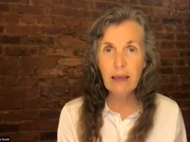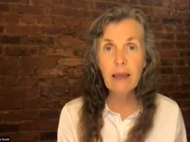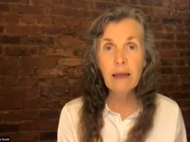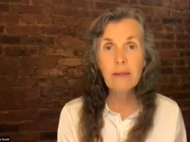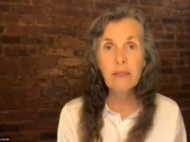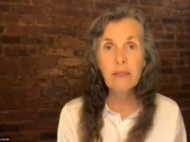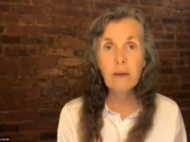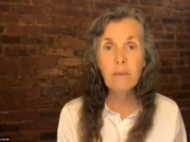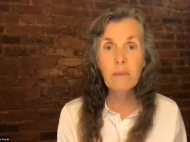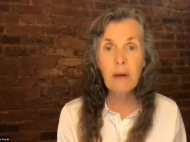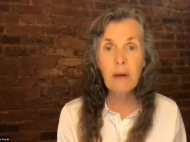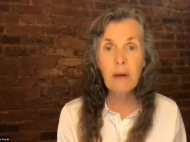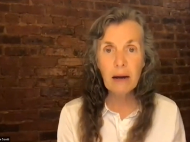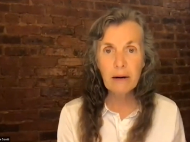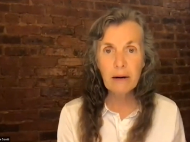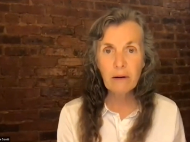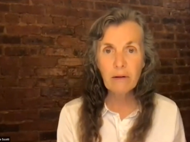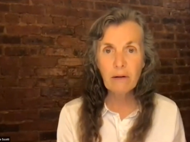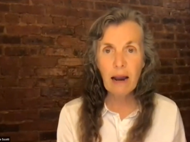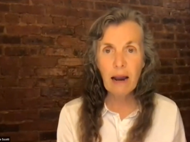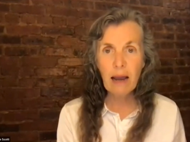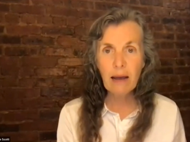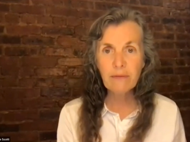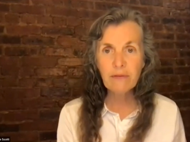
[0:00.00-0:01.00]
in the
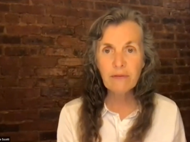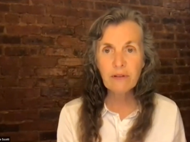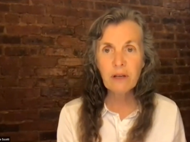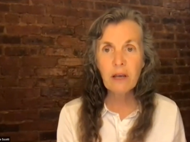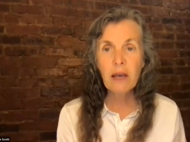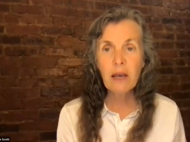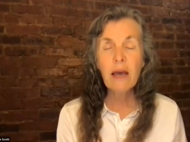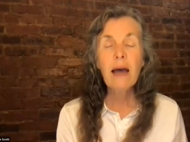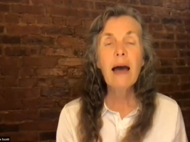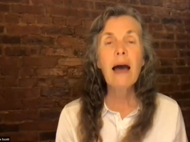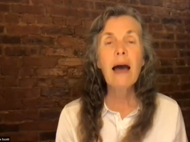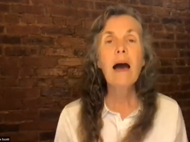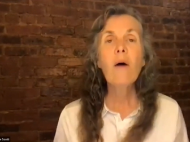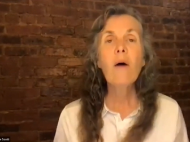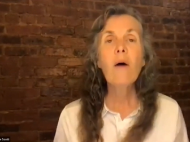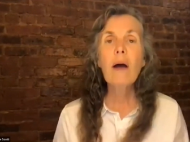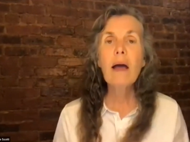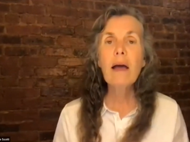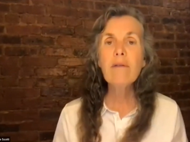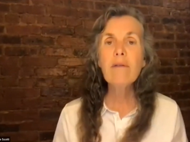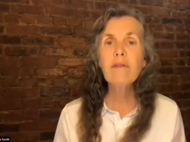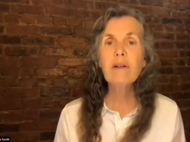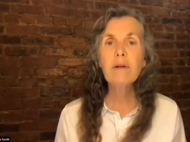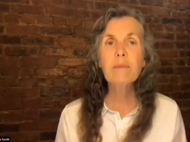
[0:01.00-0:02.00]
monographs.
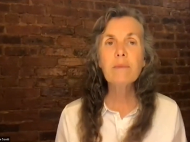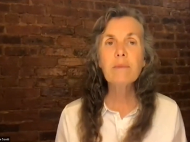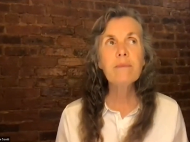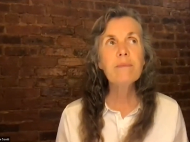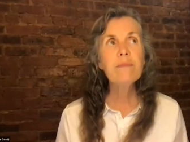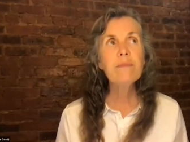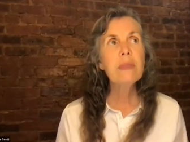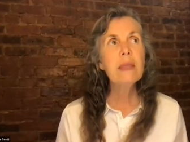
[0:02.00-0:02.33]
However,